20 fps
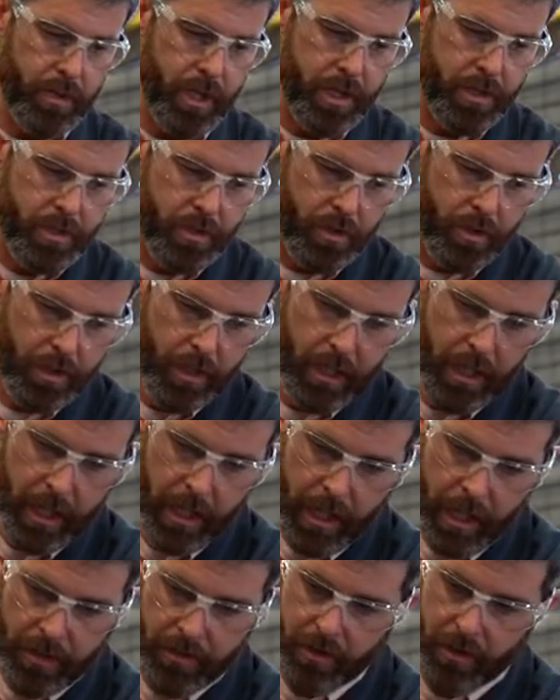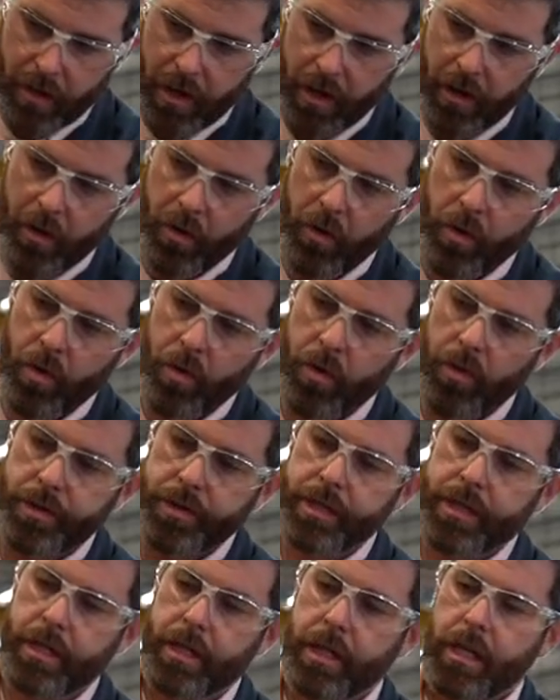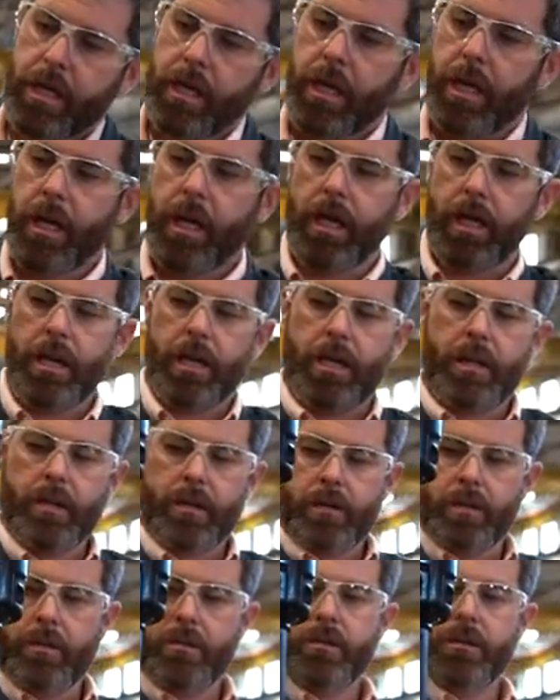measure either our old uh,